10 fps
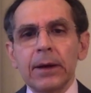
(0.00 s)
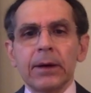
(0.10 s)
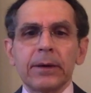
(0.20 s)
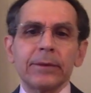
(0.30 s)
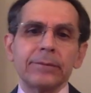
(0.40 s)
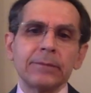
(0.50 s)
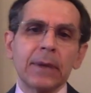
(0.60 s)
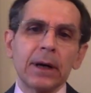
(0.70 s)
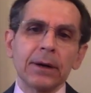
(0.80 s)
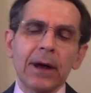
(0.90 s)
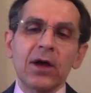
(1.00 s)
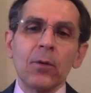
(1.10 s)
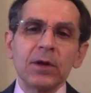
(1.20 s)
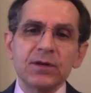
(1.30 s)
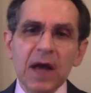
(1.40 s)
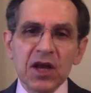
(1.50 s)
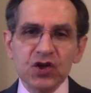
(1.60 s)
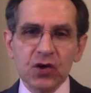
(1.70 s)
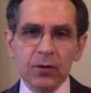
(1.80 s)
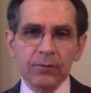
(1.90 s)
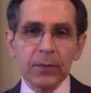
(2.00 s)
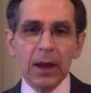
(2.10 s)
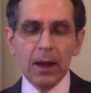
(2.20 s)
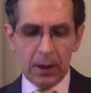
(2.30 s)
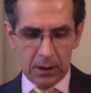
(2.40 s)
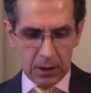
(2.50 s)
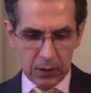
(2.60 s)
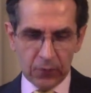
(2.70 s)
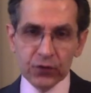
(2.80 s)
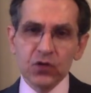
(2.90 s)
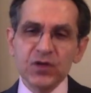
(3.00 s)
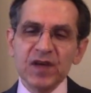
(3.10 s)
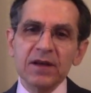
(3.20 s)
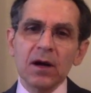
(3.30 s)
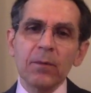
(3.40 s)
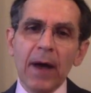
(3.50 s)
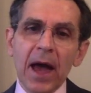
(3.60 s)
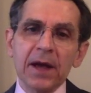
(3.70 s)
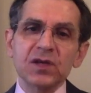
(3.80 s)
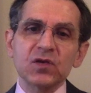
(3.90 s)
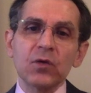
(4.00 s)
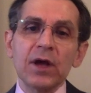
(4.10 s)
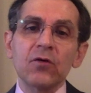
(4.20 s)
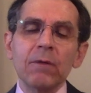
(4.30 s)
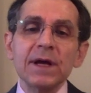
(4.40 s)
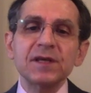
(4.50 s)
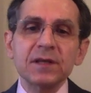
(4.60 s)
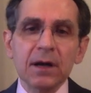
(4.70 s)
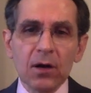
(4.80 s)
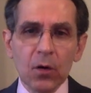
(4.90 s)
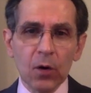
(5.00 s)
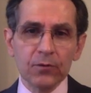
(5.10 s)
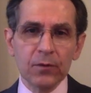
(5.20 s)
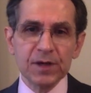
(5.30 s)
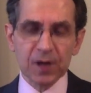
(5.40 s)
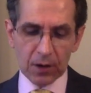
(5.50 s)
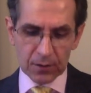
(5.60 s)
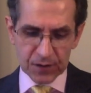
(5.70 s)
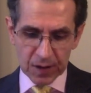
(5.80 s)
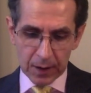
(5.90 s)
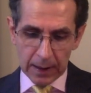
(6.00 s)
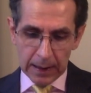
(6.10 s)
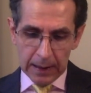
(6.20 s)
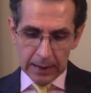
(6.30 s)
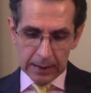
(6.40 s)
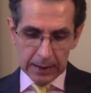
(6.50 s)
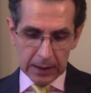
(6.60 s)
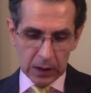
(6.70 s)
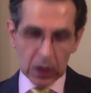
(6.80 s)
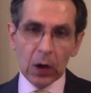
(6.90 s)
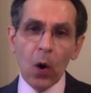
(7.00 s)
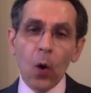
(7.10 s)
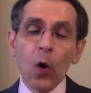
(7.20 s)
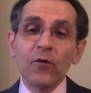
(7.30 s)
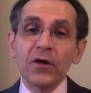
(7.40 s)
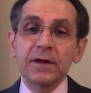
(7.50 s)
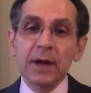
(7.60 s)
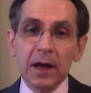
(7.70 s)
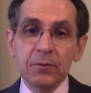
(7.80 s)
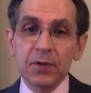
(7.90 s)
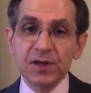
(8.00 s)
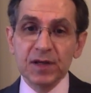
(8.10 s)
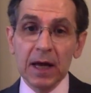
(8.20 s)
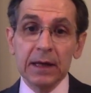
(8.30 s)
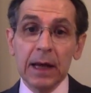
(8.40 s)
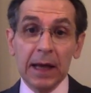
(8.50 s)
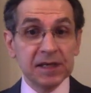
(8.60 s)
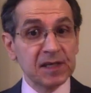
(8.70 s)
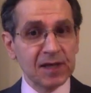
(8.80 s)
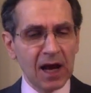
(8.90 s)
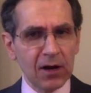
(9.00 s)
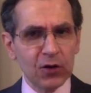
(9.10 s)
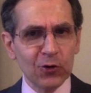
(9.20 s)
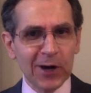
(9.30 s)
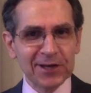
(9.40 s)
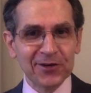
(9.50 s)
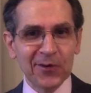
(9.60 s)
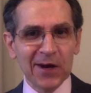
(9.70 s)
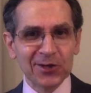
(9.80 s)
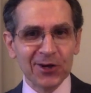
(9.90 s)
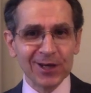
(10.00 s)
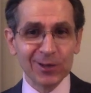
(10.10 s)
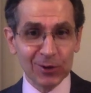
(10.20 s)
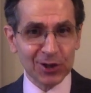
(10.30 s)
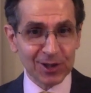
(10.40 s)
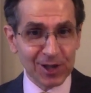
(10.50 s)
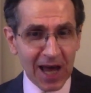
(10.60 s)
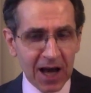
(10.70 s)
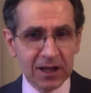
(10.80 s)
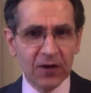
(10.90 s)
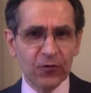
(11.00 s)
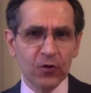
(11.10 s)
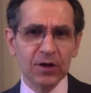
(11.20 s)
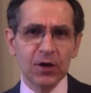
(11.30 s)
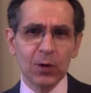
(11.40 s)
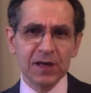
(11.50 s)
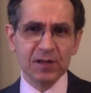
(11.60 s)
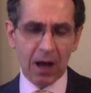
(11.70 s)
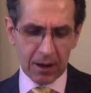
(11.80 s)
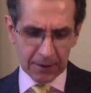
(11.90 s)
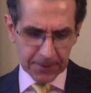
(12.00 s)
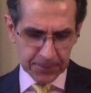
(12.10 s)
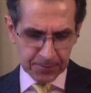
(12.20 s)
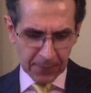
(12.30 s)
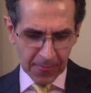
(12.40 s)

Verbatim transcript: um, uh, recommendation uh, to central banks to increase their gold reserves uh, over 10% and sell US treasuries, which is negative for the US dollar,